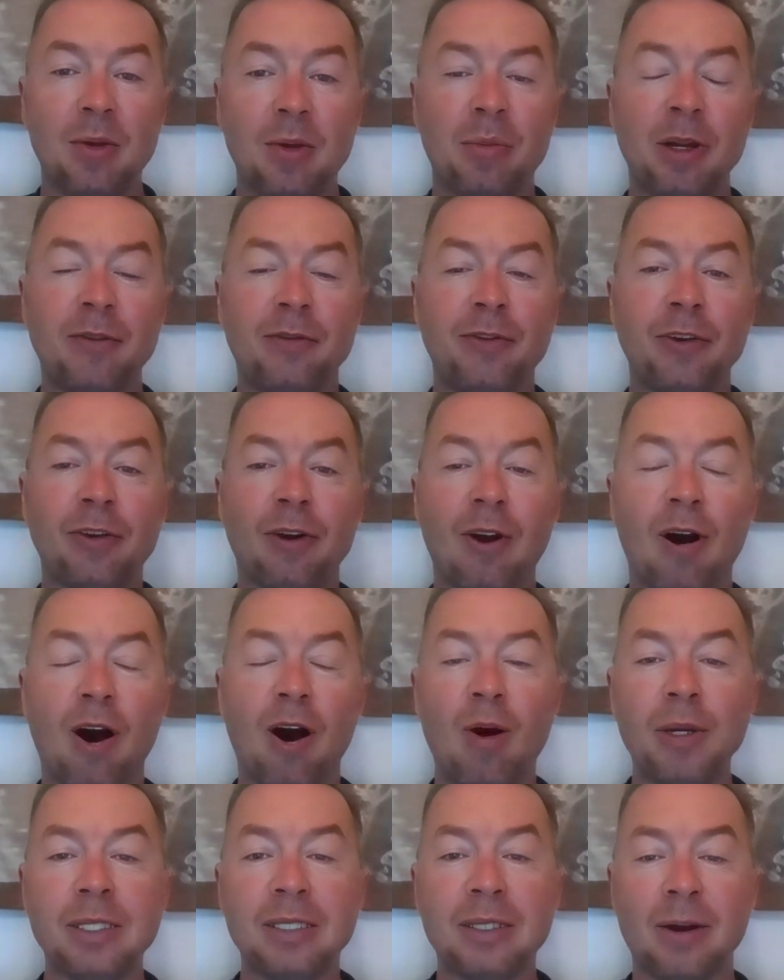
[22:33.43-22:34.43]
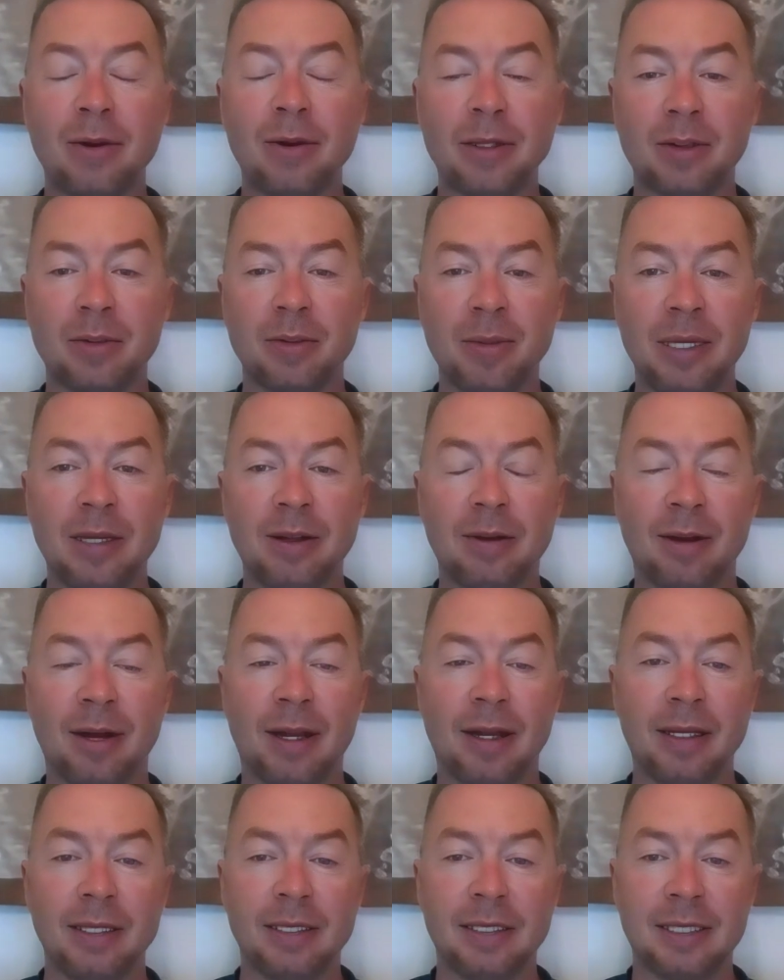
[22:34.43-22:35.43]
But if you're always going to be
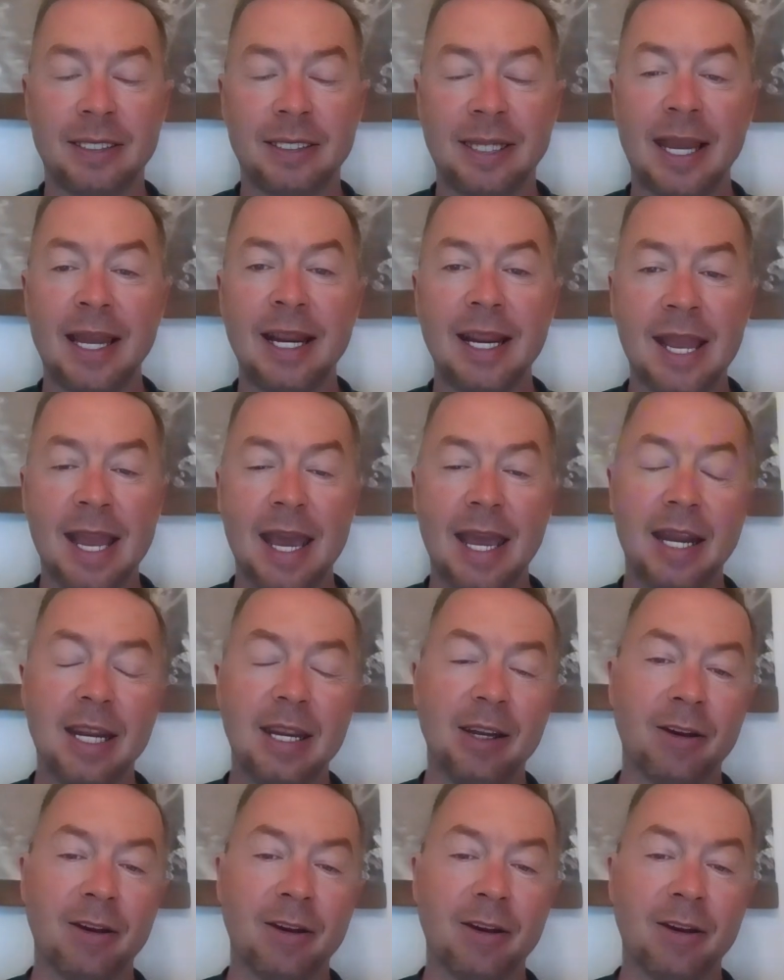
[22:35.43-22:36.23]
around a steady Eddie,